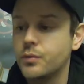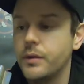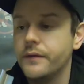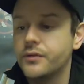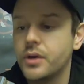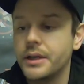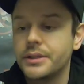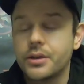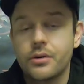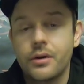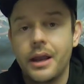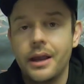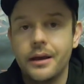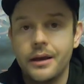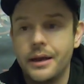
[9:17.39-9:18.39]
We've tried to
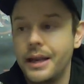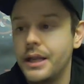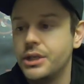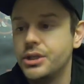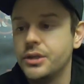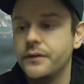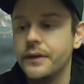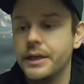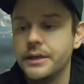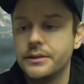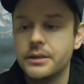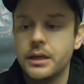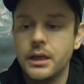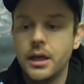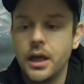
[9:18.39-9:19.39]
create a, an engine that is
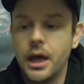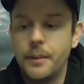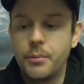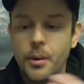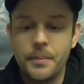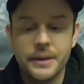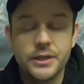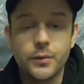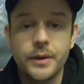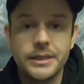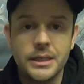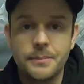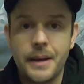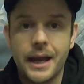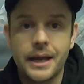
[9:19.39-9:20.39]
a properly
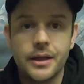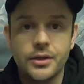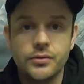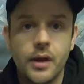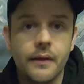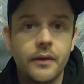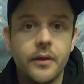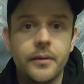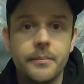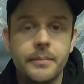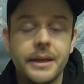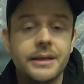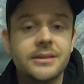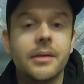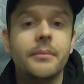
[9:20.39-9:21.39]
suited package rather than
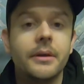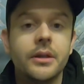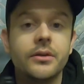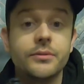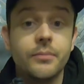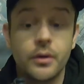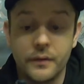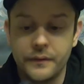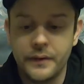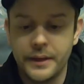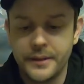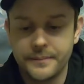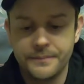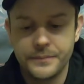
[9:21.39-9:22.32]
being something that's modified.